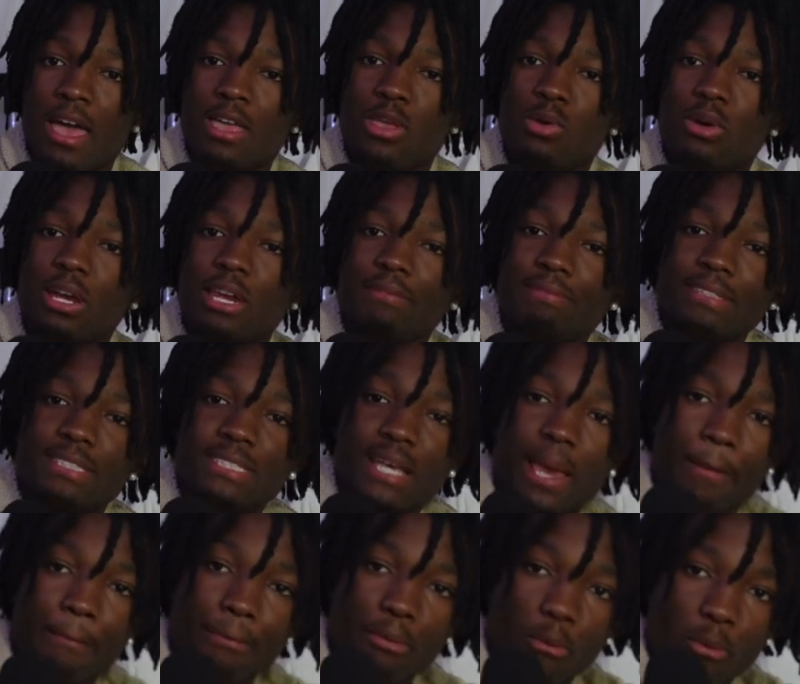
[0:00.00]
you could even
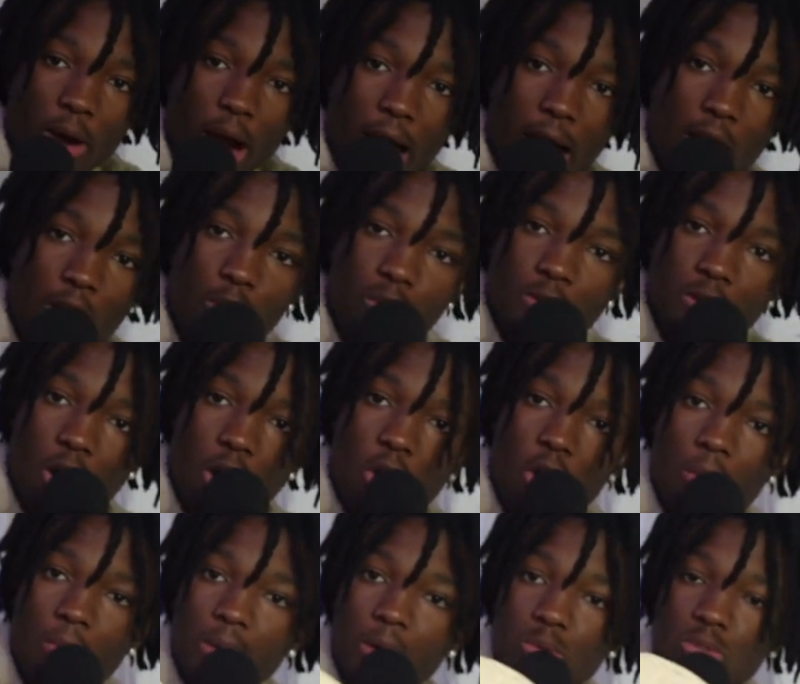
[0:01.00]
say brown
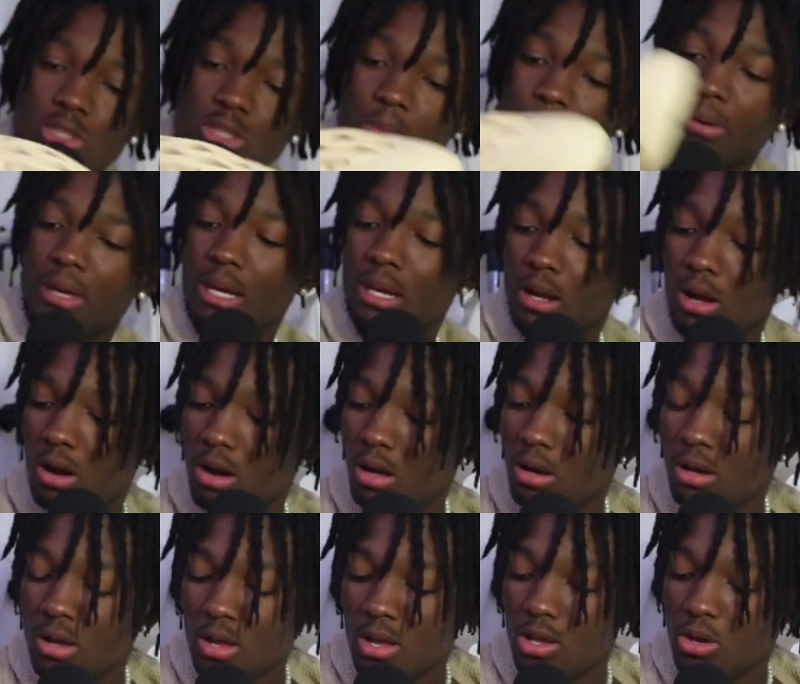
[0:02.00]
almost, depending
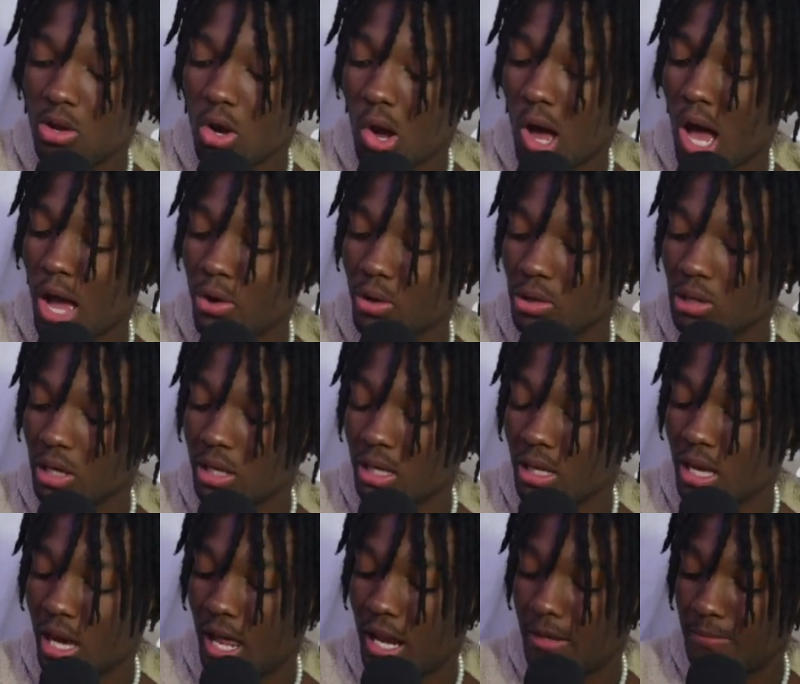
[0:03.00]
on, you know, how you're
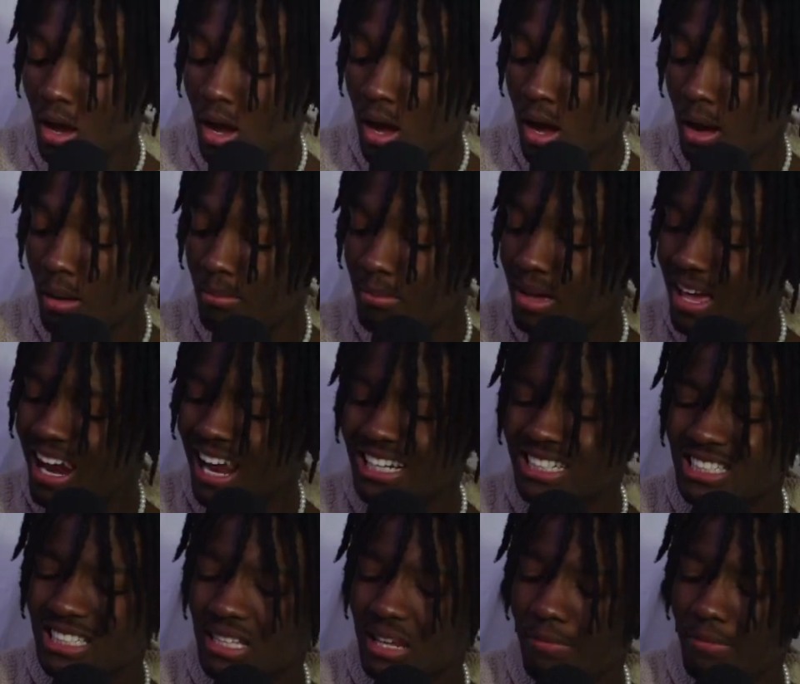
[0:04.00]
looking at it. And I
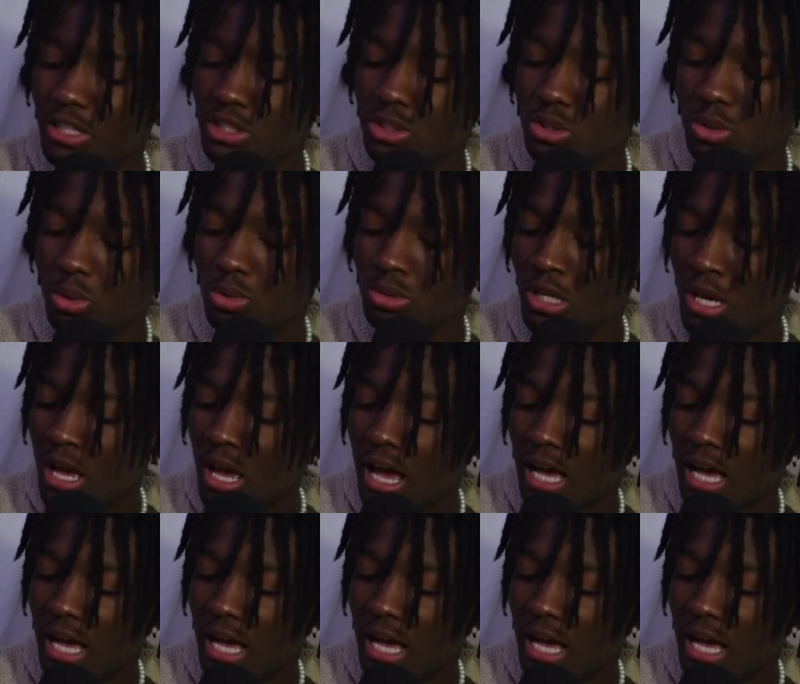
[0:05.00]
just love these shoes.